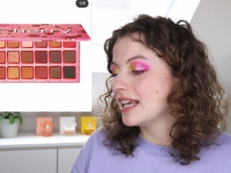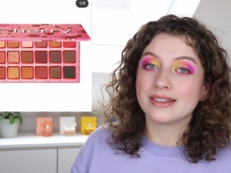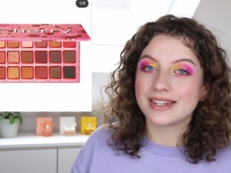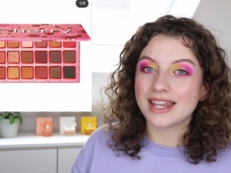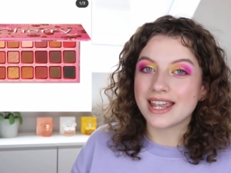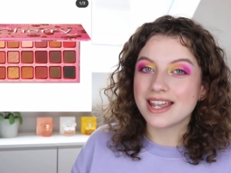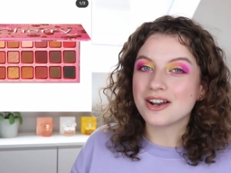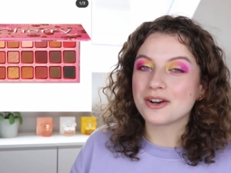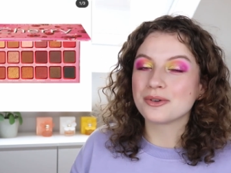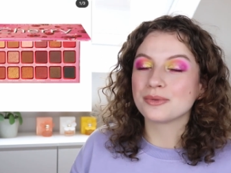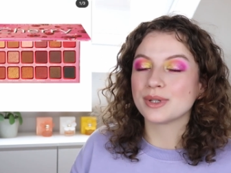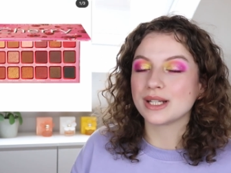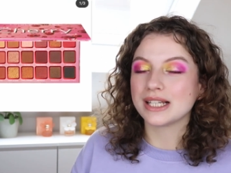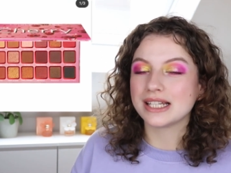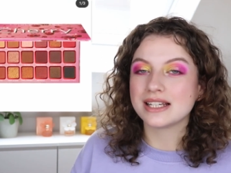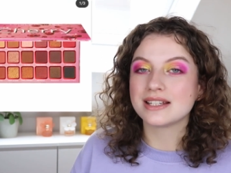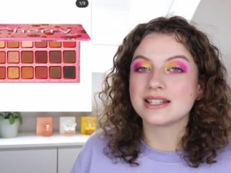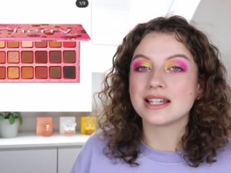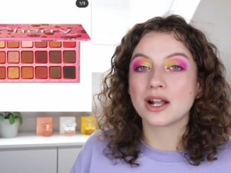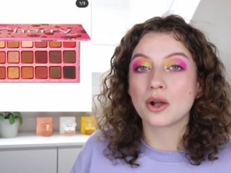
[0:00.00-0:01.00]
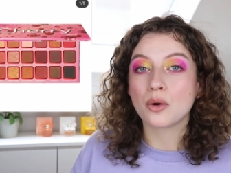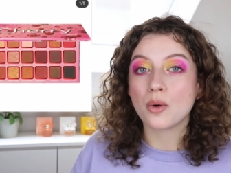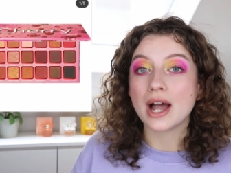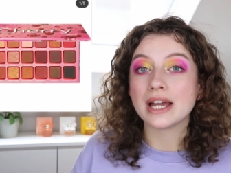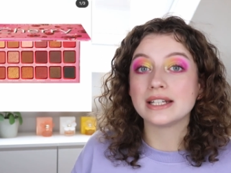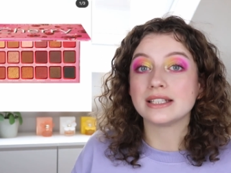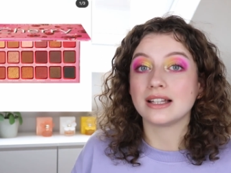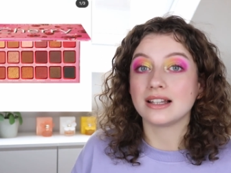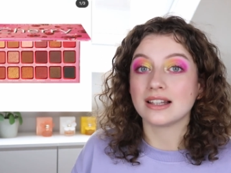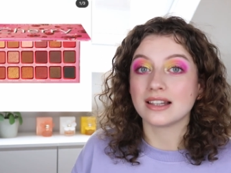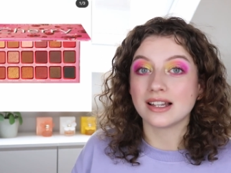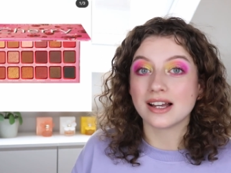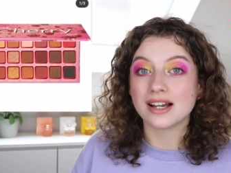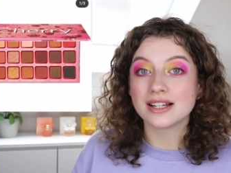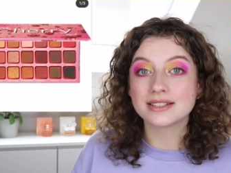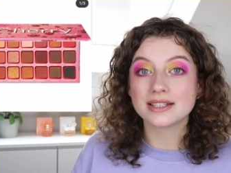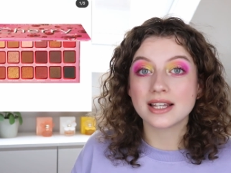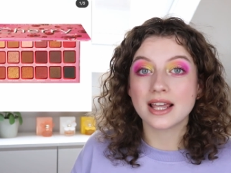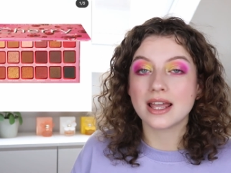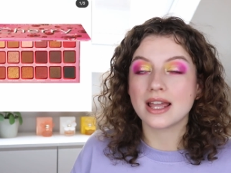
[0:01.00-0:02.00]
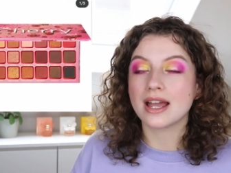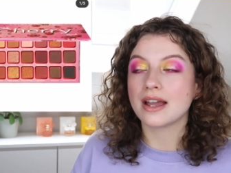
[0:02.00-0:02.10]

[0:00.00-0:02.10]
They are releasing quite a lot